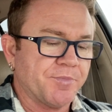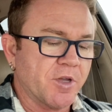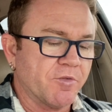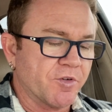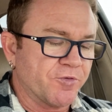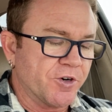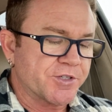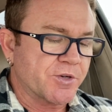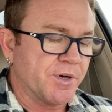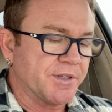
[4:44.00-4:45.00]
over 1
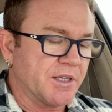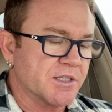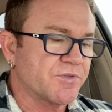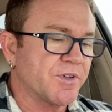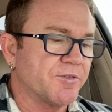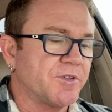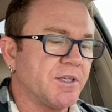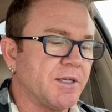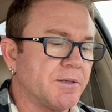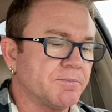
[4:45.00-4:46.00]
Corinthians
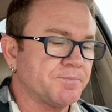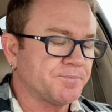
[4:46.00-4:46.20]
15.